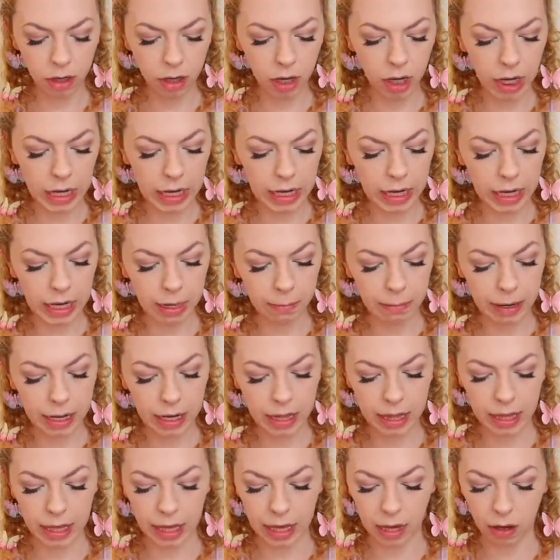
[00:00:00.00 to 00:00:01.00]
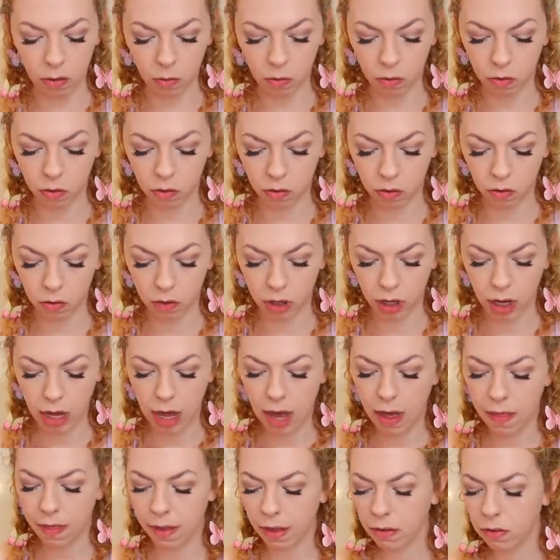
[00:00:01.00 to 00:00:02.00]
Anything else?
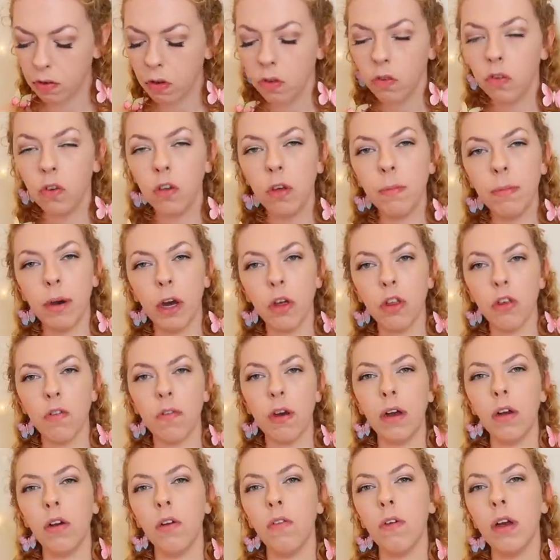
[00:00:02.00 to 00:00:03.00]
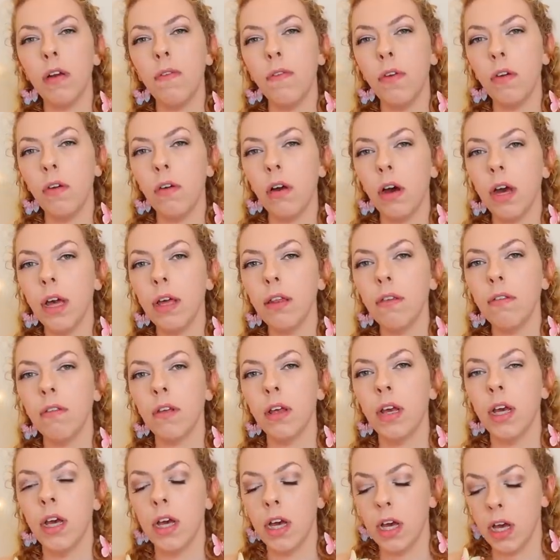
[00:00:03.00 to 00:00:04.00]
There's not too much around career for you guys,
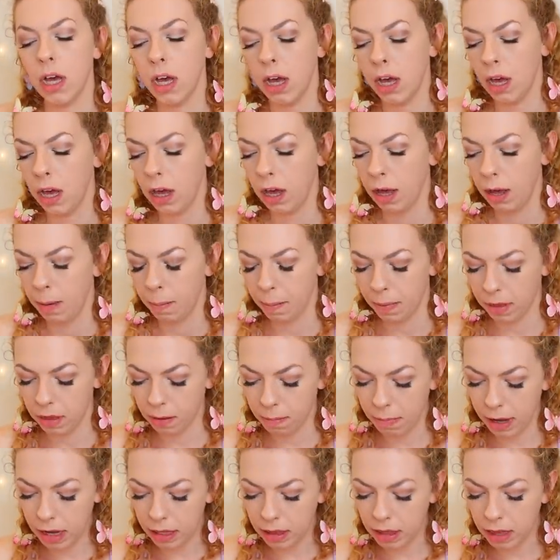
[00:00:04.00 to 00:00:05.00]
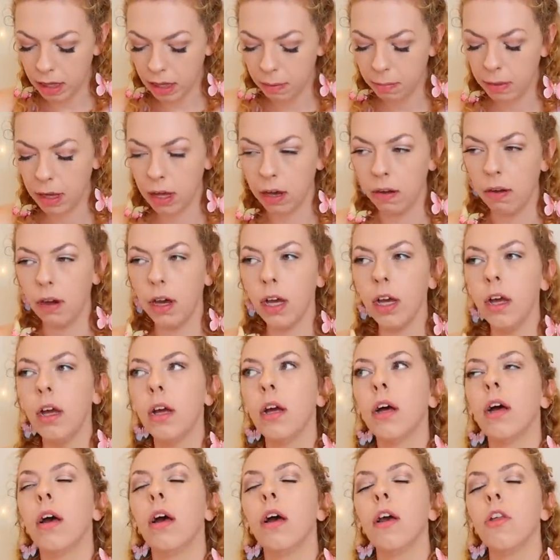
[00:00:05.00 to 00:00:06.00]
but the main thing I'm hearing,
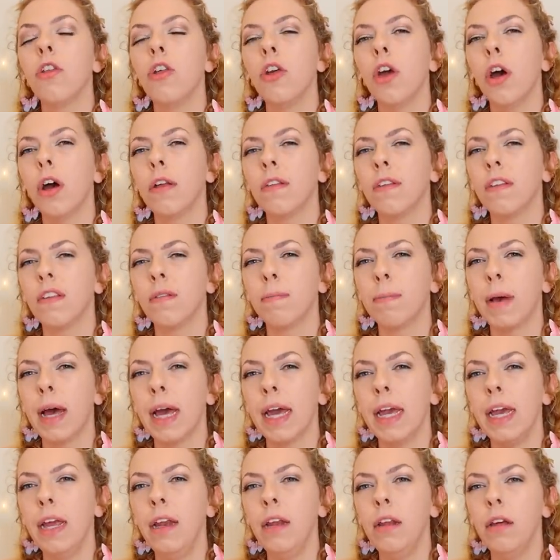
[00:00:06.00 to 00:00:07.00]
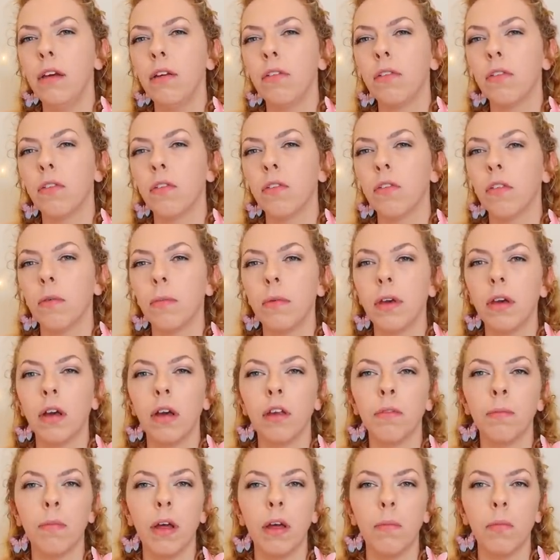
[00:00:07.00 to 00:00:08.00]
I actually heard Spain, so some of you
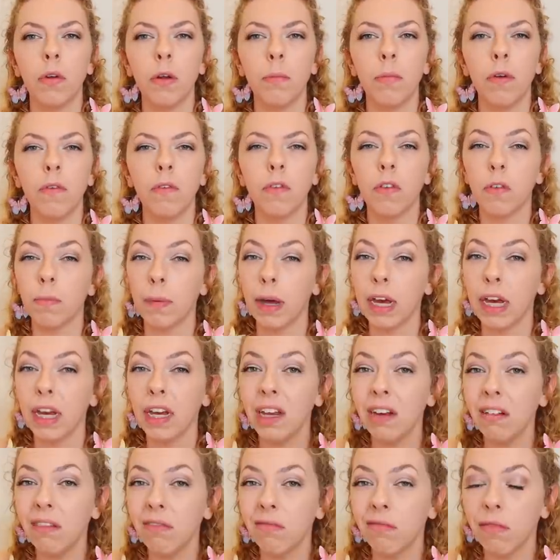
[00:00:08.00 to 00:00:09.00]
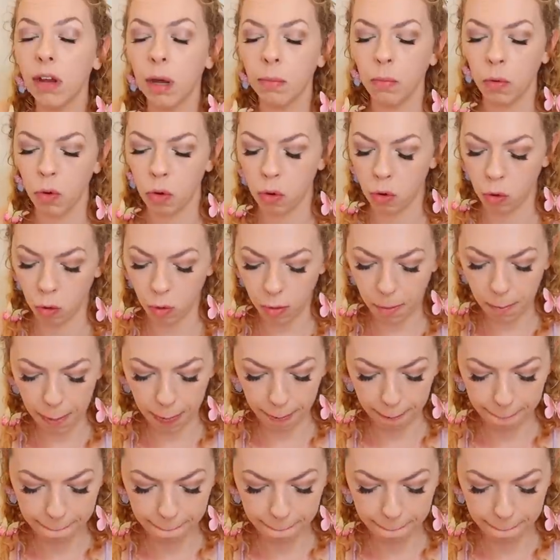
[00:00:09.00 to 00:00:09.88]
guys might want to move to Spain, I'm not sure.